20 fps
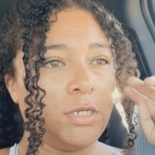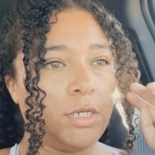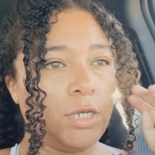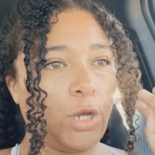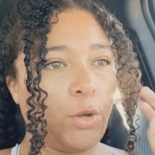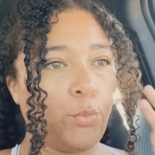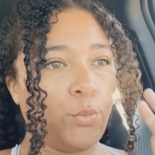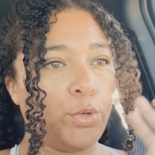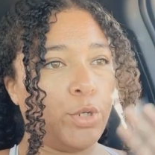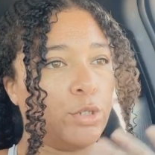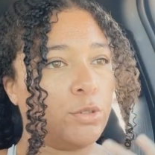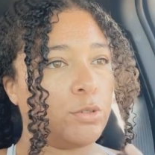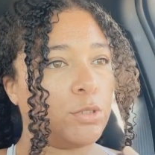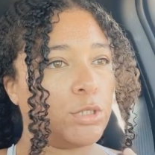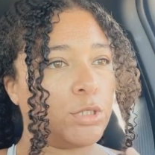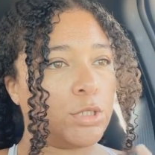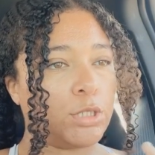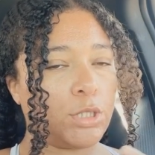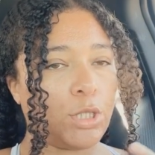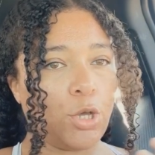a real
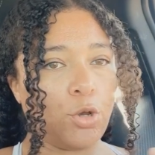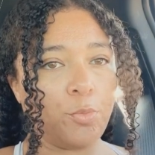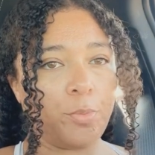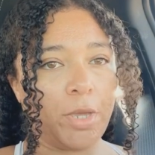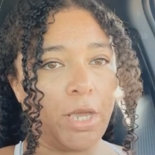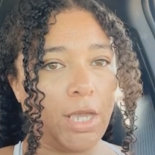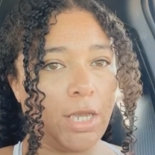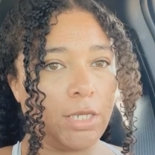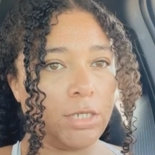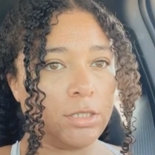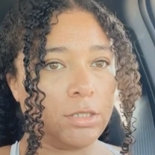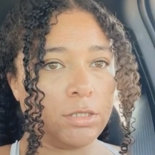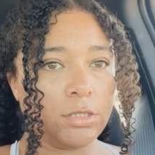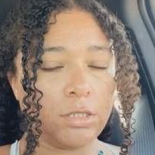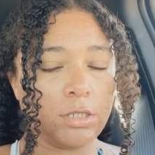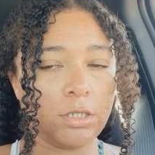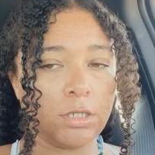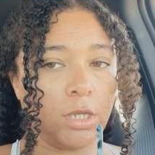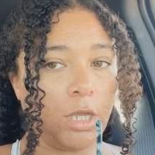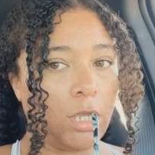slow pace
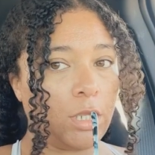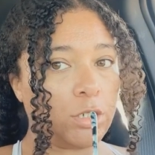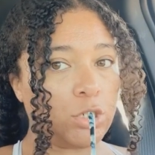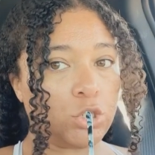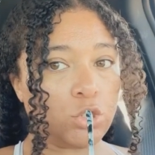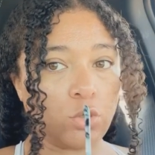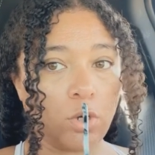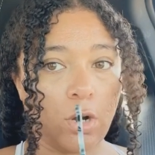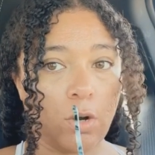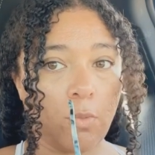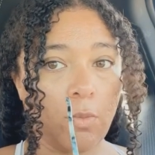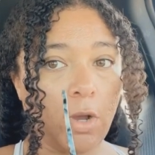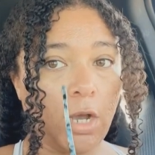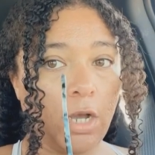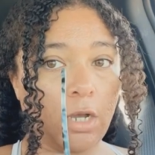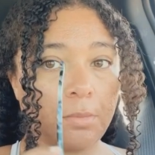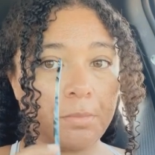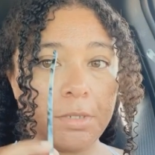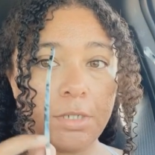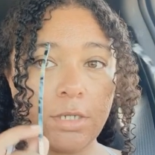and short walk
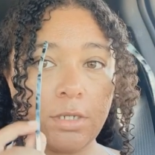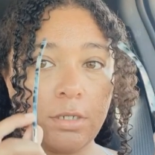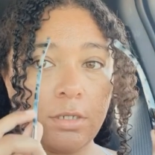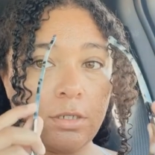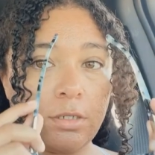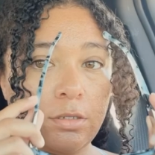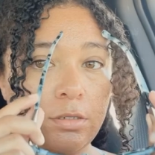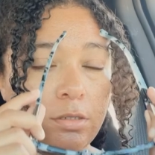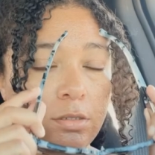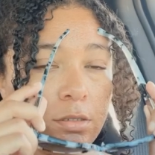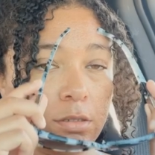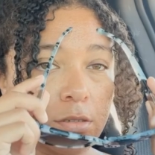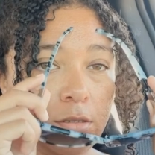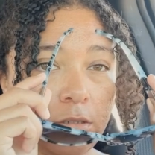because